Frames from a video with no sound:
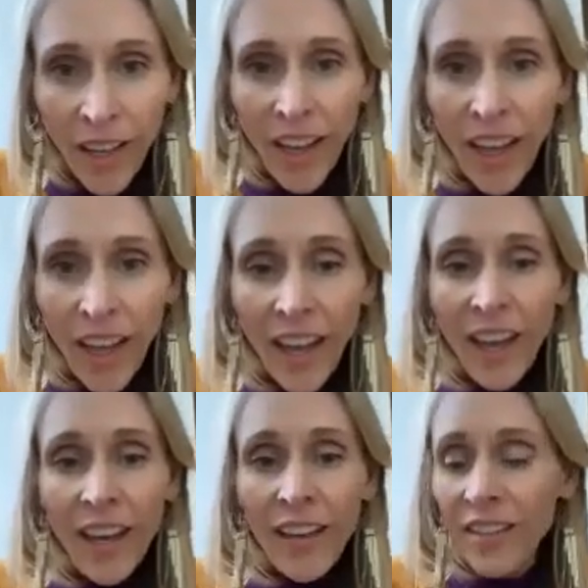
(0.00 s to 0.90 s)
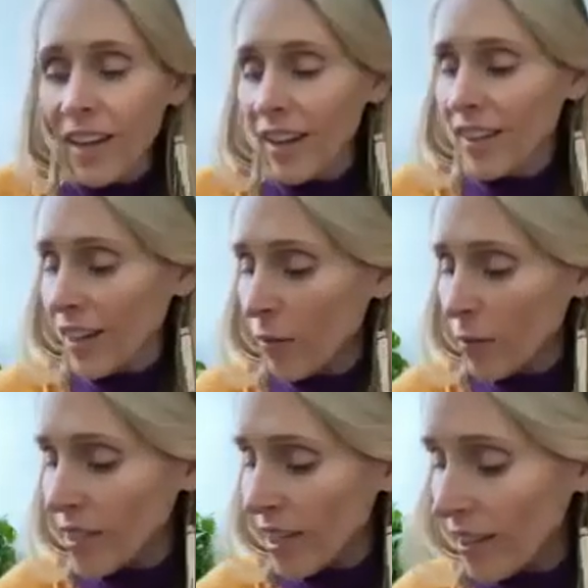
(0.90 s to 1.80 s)
And I think I
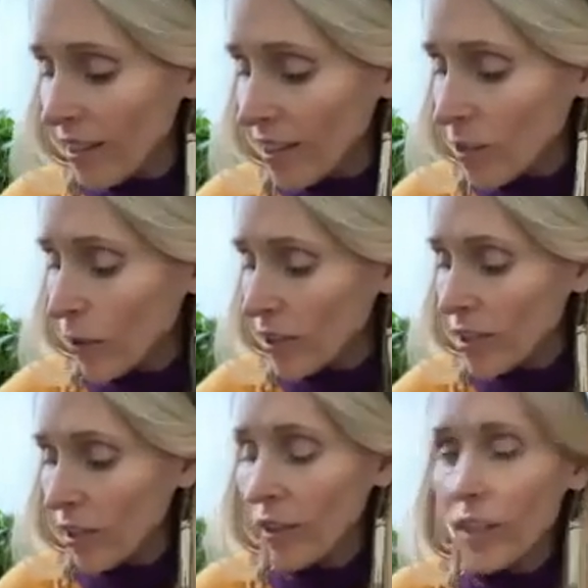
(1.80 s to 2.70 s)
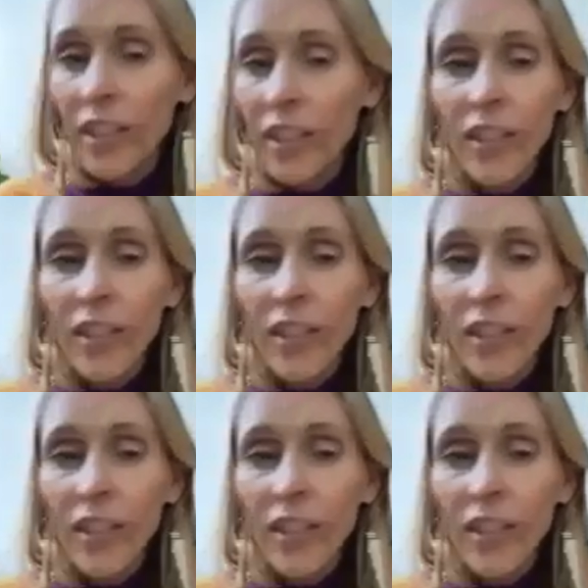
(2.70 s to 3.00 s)
was saying these words earlier,